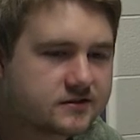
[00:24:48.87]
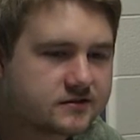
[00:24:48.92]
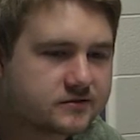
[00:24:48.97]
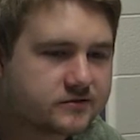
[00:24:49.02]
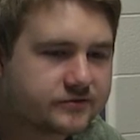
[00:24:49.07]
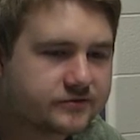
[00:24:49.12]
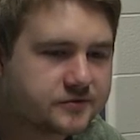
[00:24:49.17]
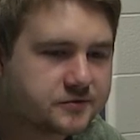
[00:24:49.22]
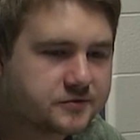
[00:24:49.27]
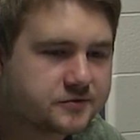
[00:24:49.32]

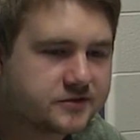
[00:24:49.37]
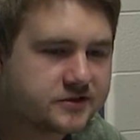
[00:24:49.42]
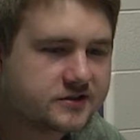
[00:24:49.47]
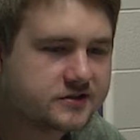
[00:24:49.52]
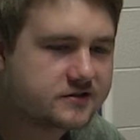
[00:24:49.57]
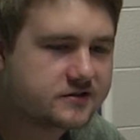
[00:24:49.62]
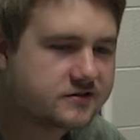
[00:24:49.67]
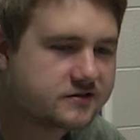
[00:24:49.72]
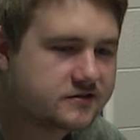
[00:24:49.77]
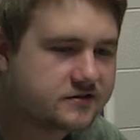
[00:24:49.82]
if you
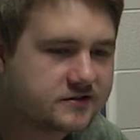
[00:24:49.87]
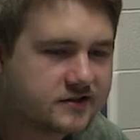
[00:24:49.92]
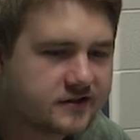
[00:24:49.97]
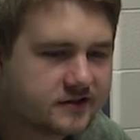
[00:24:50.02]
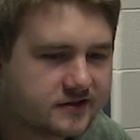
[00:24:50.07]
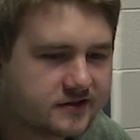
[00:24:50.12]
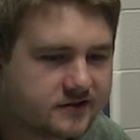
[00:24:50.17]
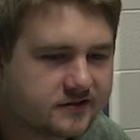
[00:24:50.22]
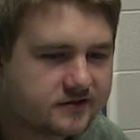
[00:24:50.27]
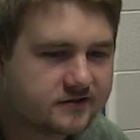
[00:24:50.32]
see,
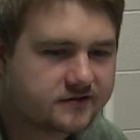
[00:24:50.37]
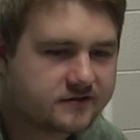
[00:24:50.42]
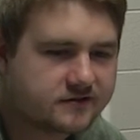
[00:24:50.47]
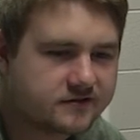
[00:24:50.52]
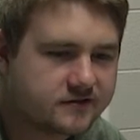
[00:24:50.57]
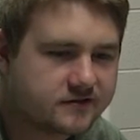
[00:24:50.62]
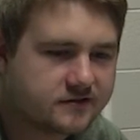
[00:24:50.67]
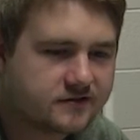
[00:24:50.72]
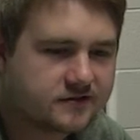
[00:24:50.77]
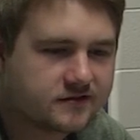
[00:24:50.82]

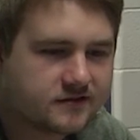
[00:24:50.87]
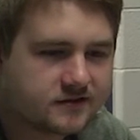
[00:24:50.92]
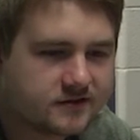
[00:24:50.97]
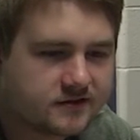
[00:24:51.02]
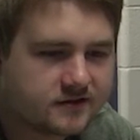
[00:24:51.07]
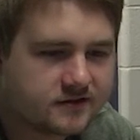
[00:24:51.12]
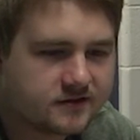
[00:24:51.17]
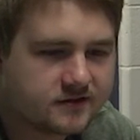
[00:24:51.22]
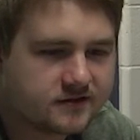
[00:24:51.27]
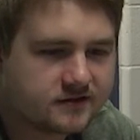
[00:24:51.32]

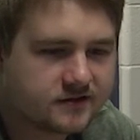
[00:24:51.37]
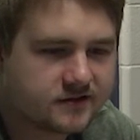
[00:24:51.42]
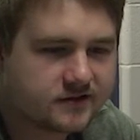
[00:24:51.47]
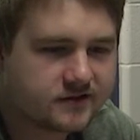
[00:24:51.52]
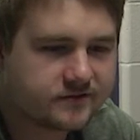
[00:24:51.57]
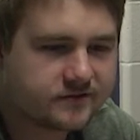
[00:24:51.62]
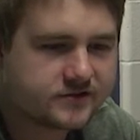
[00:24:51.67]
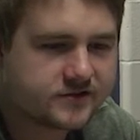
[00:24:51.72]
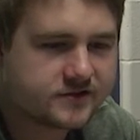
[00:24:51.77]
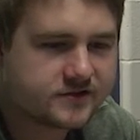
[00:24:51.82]

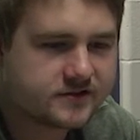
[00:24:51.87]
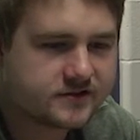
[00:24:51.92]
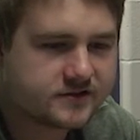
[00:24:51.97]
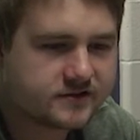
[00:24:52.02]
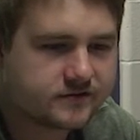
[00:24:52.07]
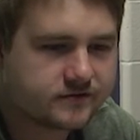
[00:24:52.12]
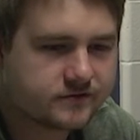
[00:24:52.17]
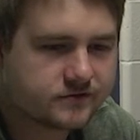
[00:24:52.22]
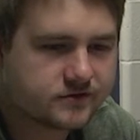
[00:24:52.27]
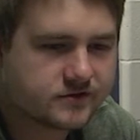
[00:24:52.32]
if you see his
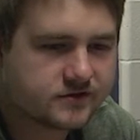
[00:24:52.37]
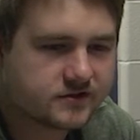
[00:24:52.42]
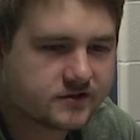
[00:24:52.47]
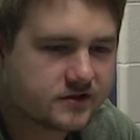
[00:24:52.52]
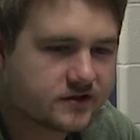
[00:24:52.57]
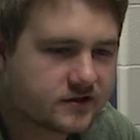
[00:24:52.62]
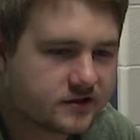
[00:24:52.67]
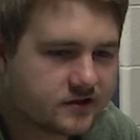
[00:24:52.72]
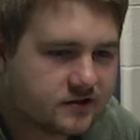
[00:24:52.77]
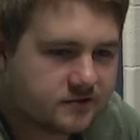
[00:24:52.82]
interviews, he's not,
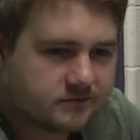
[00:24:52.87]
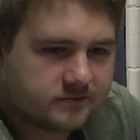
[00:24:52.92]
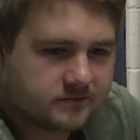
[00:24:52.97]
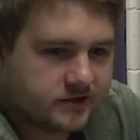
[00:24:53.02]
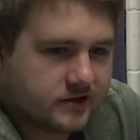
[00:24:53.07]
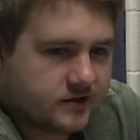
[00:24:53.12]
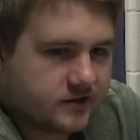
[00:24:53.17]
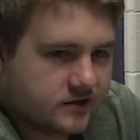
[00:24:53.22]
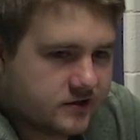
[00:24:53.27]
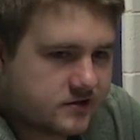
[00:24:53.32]

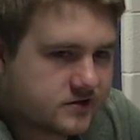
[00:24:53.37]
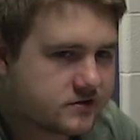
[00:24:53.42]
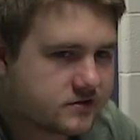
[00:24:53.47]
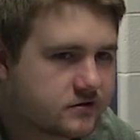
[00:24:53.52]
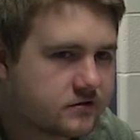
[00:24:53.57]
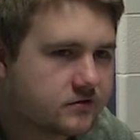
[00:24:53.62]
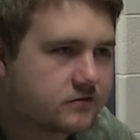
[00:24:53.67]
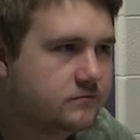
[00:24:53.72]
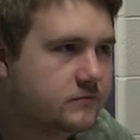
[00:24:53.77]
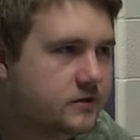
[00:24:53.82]
mean. He doesn't
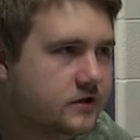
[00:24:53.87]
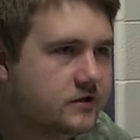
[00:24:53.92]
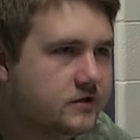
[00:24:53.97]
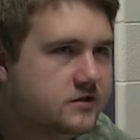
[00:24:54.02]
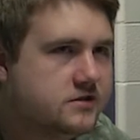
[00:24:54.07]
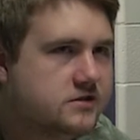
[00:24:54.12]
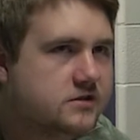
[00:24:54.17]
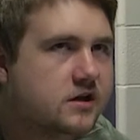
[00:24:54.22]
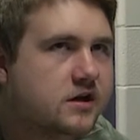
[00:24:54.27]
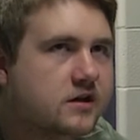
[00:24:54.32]
look mean.
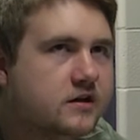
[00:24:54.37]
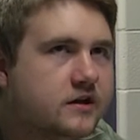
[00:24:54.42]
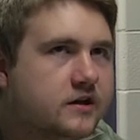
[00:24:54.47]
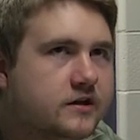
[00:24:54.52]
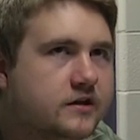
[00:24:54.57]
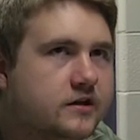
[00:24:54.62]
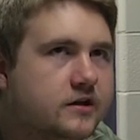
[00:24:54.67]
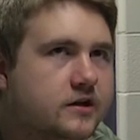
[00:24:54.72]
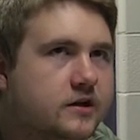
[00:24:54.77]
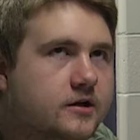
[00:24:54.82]
He's not
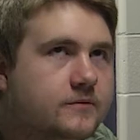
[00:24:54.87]
like,